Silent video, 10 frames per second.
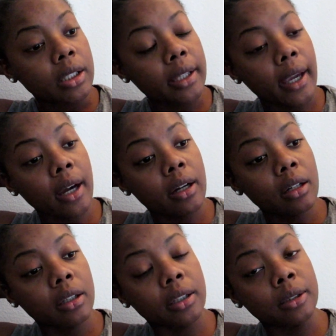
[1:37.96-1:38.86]

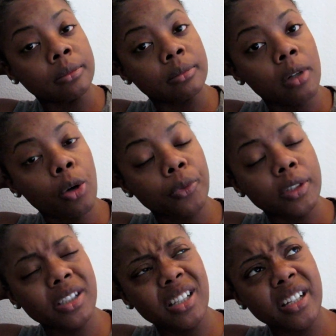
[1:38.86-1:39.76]
yeah, um
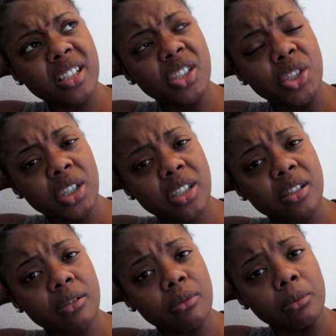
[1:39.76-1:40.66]
hopefully today's
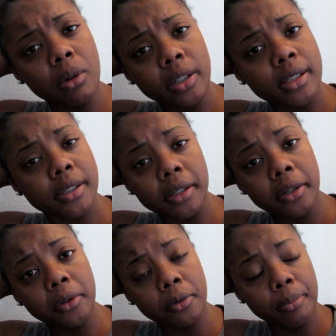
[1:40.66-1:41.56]
just one
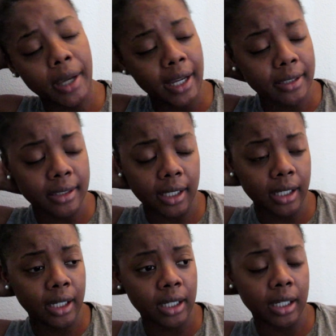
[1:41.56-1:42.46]
single bad
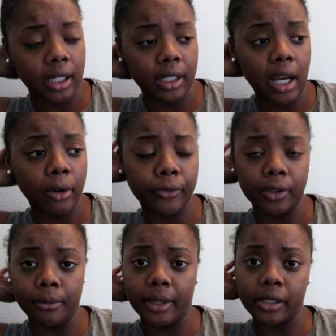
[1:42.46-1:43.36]
day and I'll
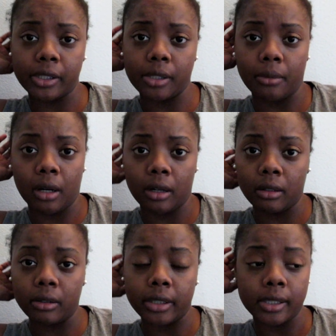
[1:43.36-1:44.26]
feel better
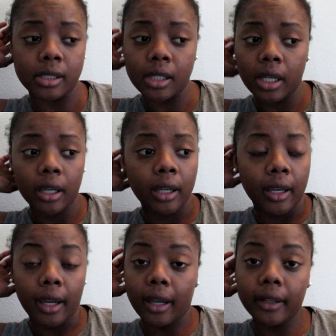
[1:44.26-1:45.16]
tomorrow cuz
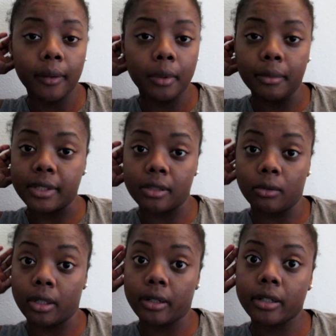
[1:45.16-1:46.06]
I can be
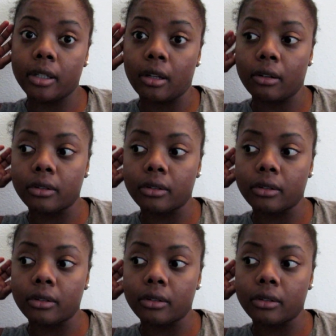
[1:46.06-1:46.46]
missing work, you know.